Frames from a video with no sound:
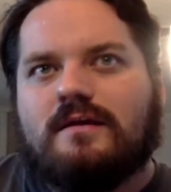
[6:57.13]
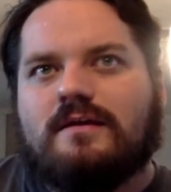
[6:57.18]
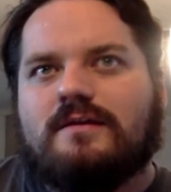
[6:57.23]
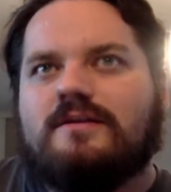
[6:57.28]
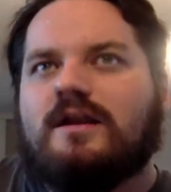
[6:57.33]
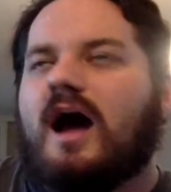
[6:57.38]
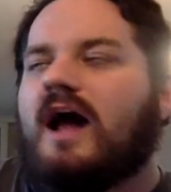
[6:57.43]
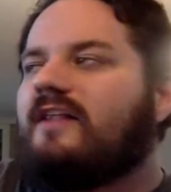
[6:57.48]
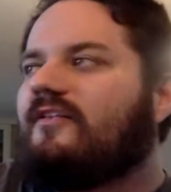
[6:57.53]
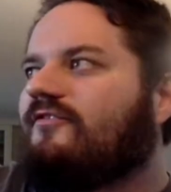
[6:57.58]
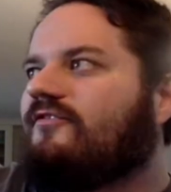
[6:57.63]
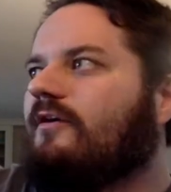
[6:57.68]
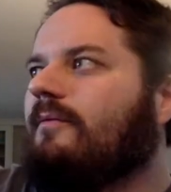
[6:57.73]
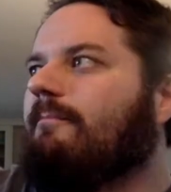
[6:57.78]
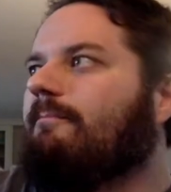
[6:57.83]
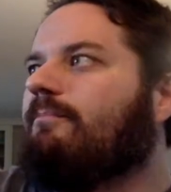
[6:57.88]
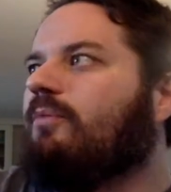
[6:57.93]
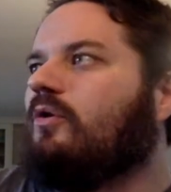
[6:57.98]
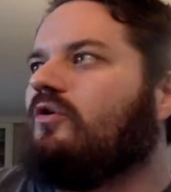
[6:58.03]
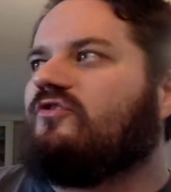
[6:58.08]
Not
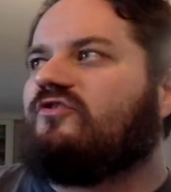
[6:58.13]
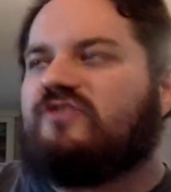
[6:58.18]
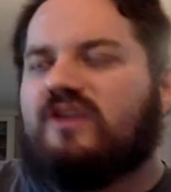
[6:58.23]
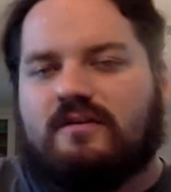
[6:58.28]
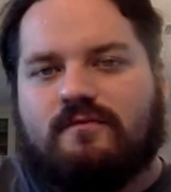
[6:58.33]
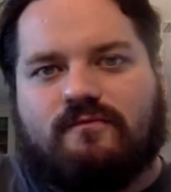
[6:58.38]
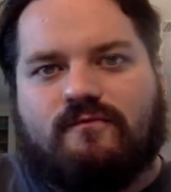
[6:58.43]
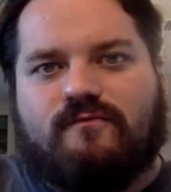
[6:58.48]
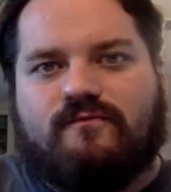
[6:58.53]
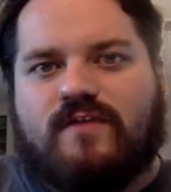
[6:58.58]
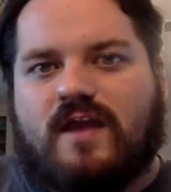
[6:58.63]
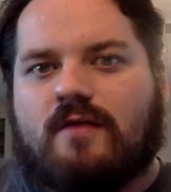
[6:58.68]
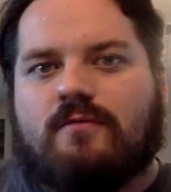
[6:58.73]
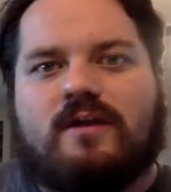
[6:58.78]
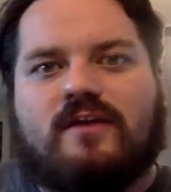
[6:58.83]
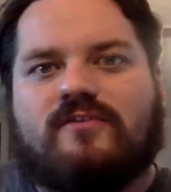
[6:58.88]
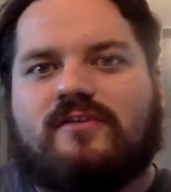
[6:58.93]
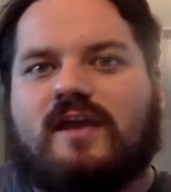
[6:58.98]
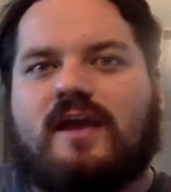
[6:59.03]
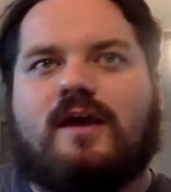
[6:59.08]
some bullshit
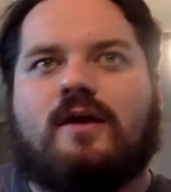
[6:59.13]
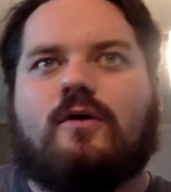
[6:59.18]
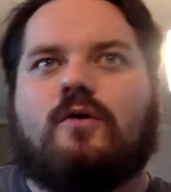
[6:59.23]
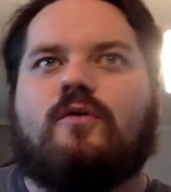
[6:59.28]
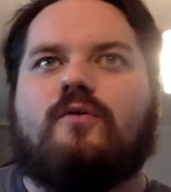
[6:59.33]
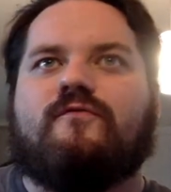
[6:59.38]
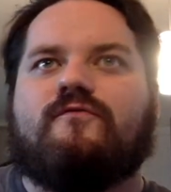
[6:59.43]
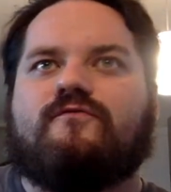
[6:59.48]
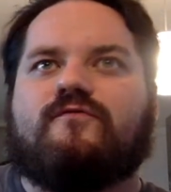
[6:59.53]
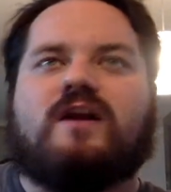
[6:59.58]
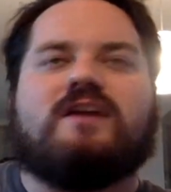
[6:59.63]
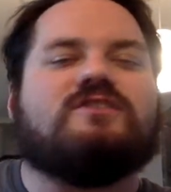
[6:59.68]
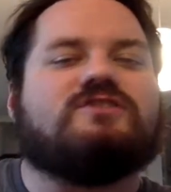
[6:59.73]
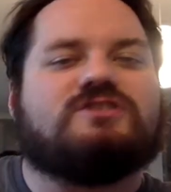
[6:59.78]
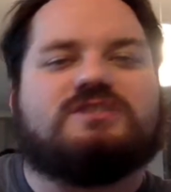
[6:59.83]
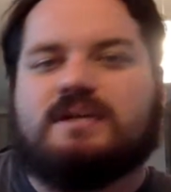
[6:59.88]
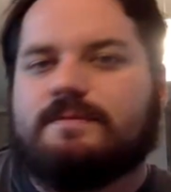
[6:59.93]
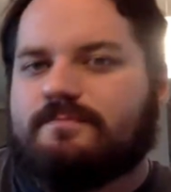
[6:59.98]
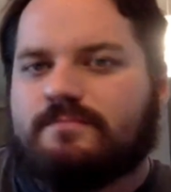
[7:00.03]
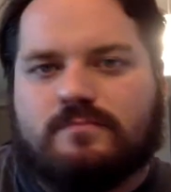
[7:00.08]
fairy tale
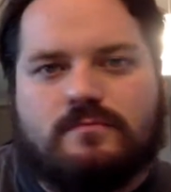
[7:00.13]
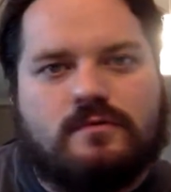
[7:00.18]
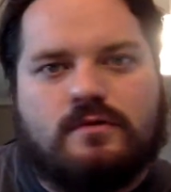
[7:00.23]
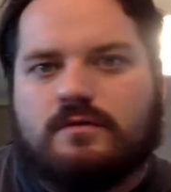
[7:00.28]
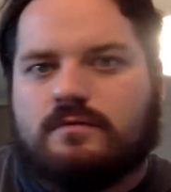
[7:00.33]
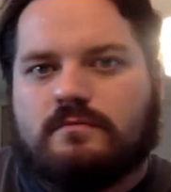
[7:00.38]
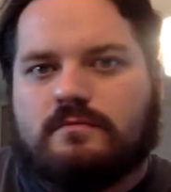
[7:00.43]
friendship